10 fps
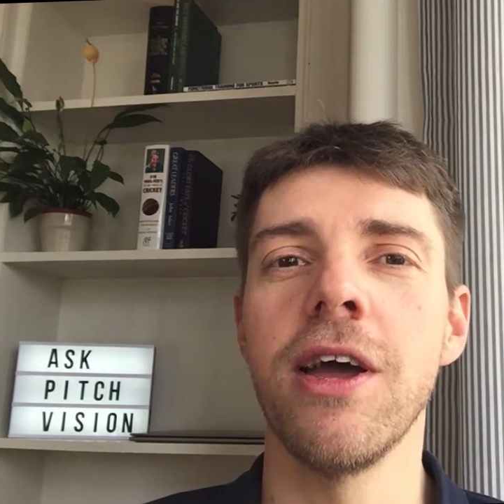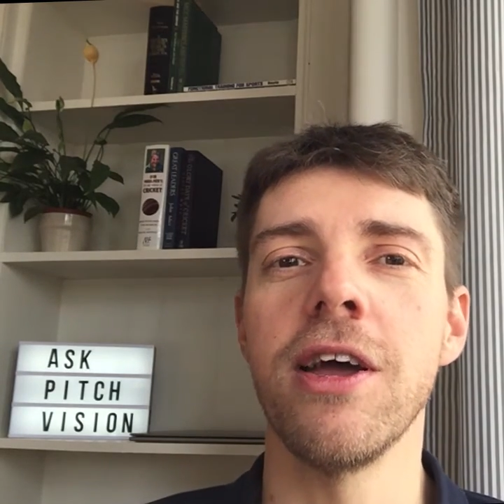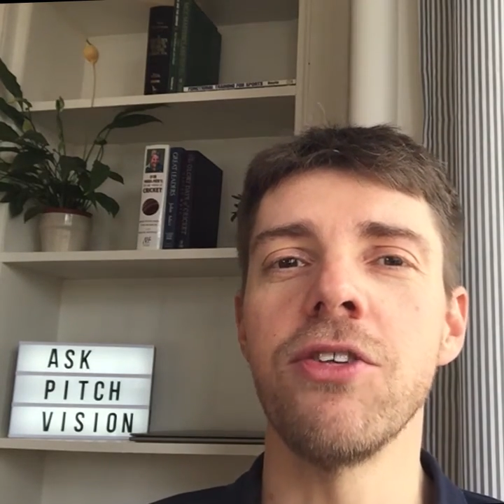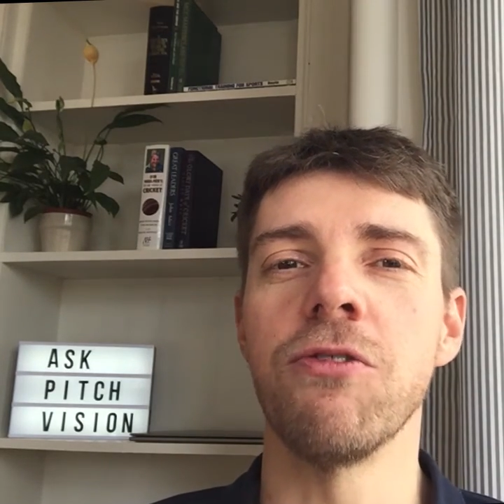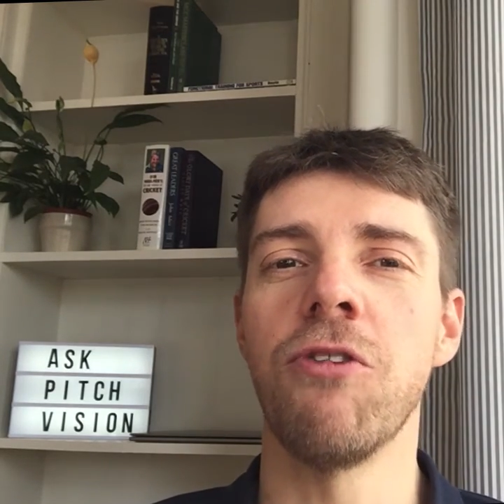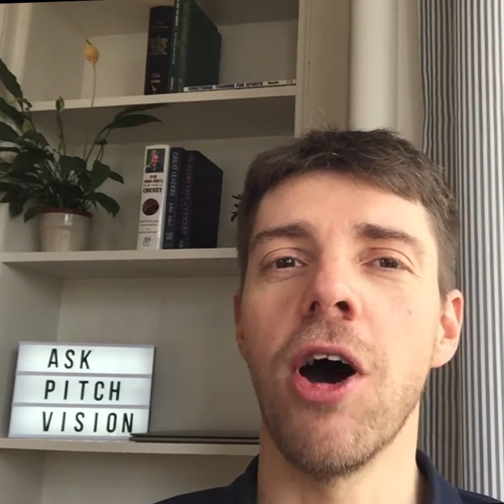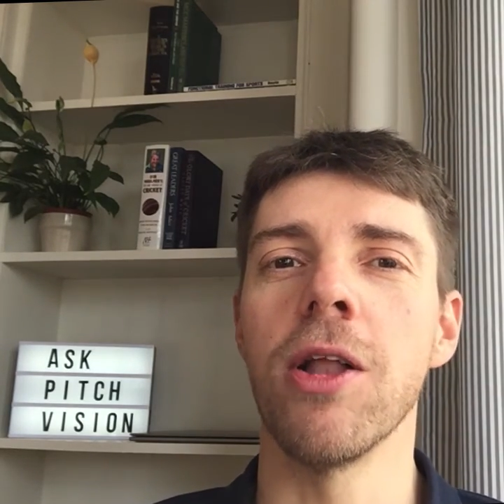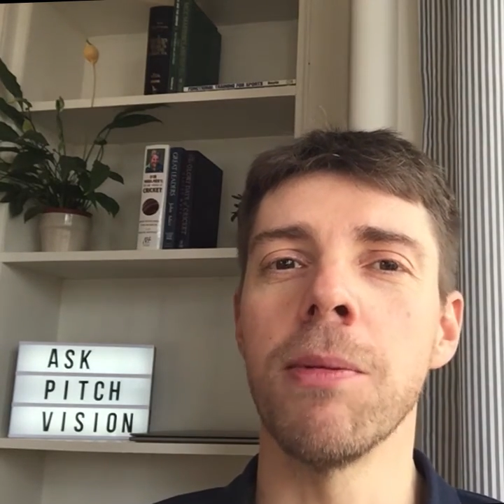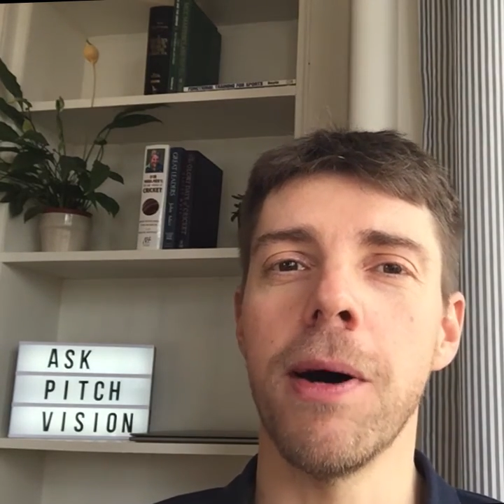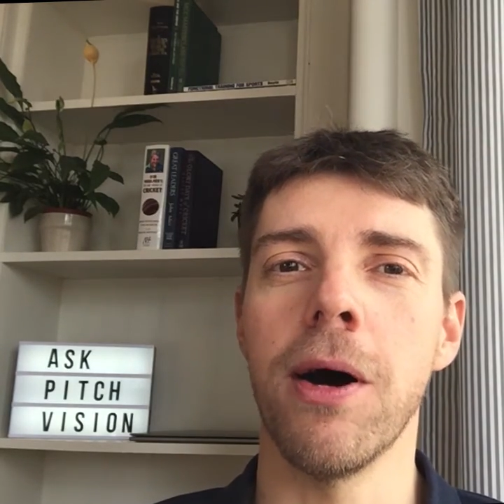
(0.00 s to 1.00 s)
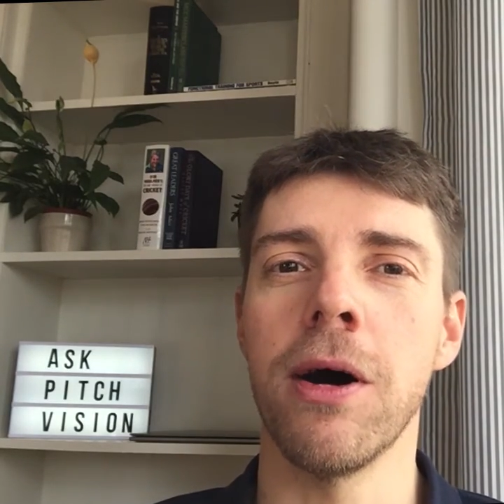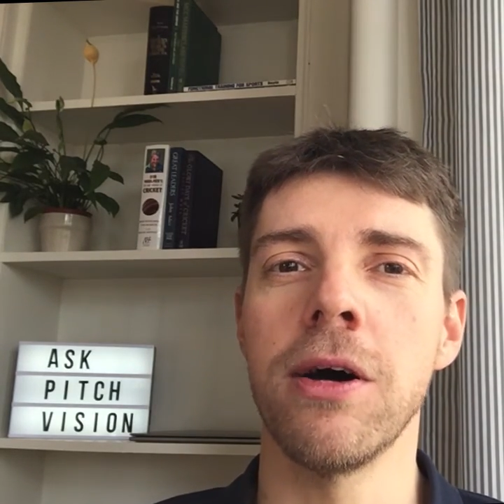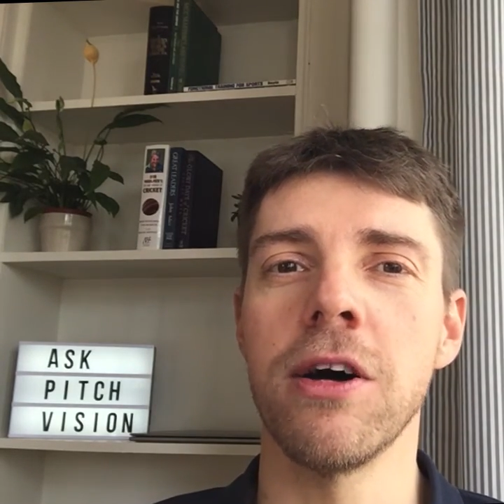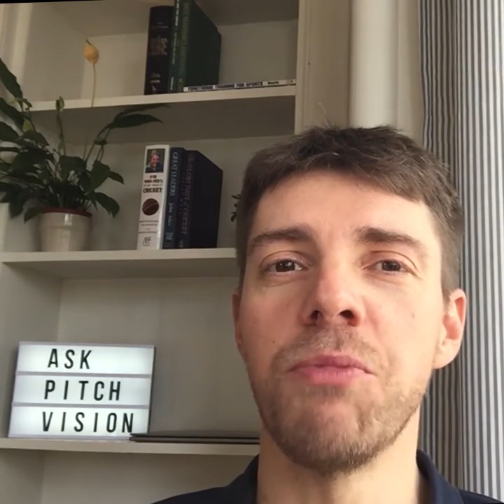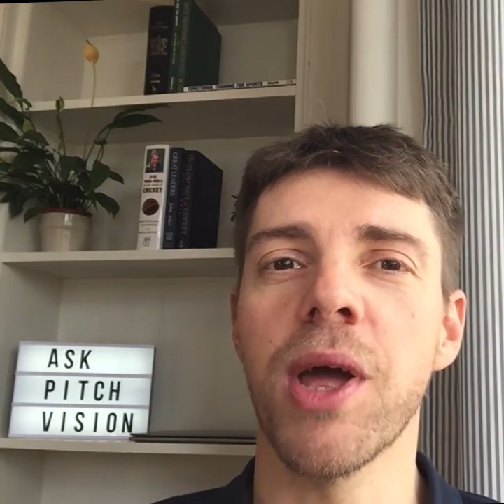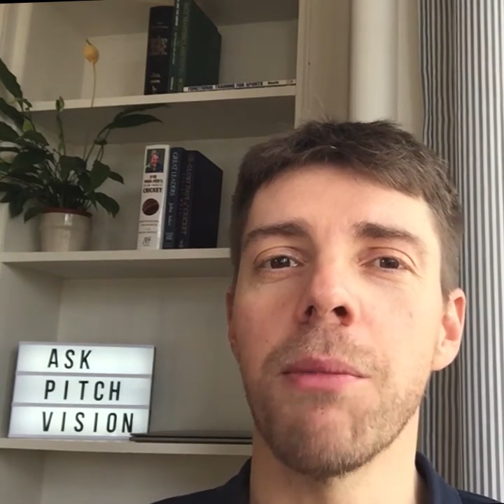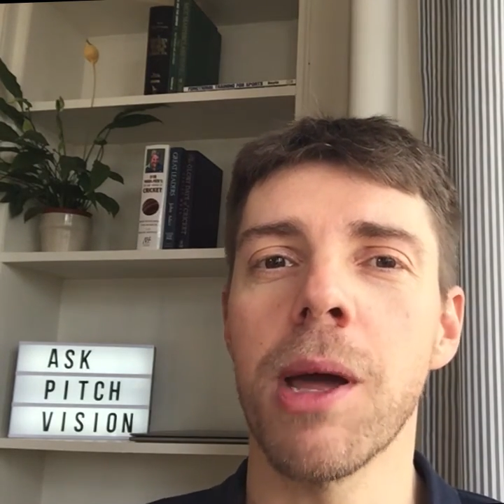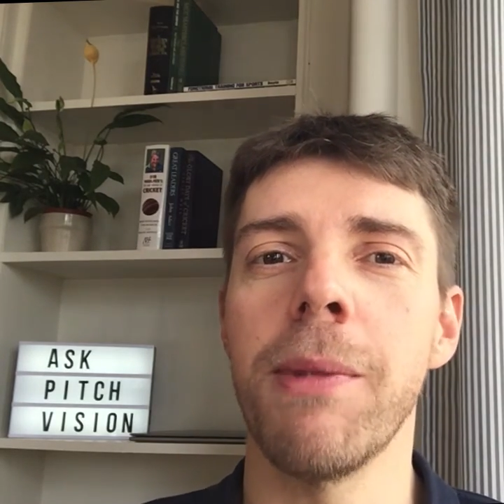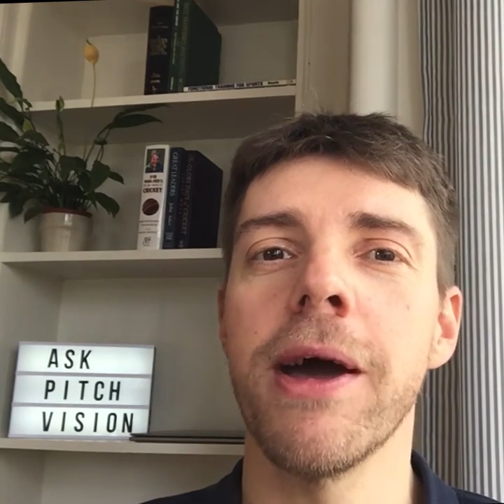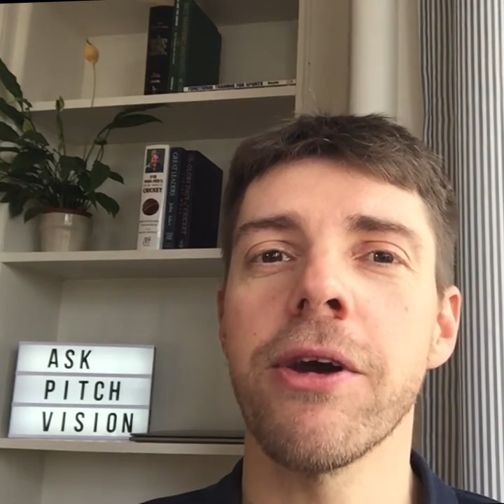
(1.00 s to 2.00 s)
is a vital part of becoming a
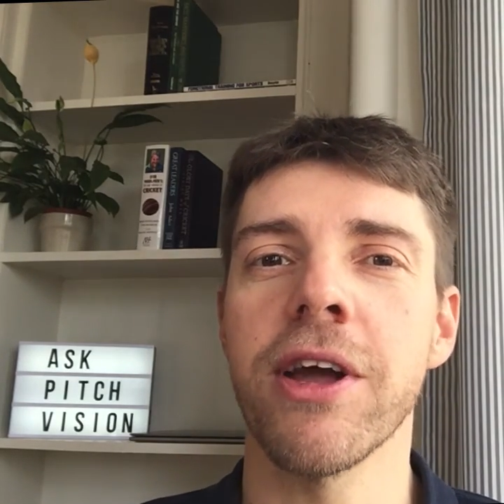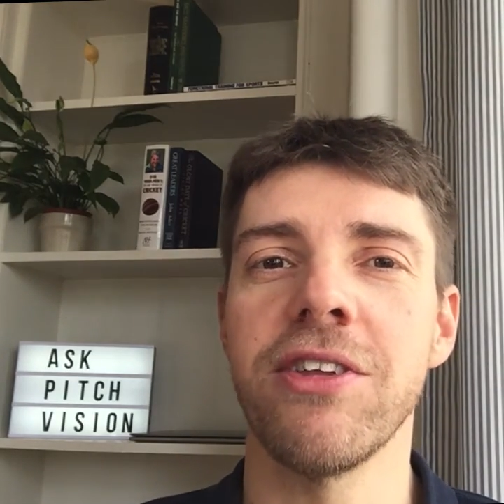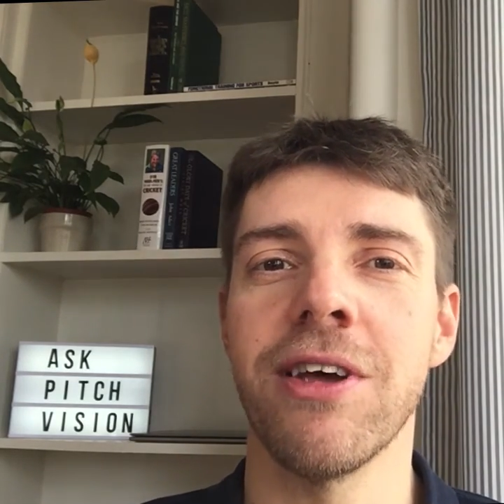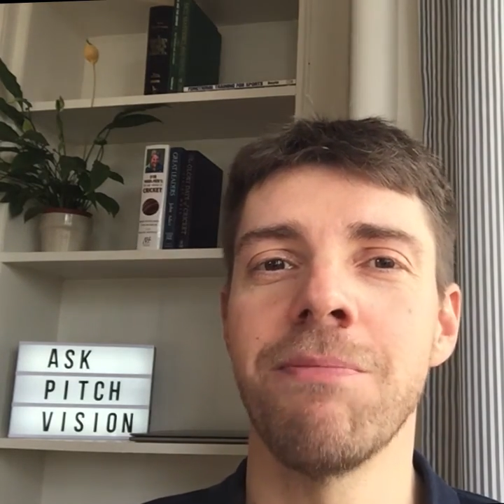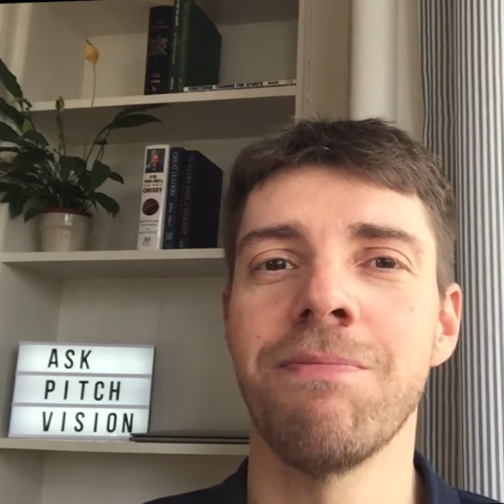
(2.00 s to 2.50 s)
better cricketer.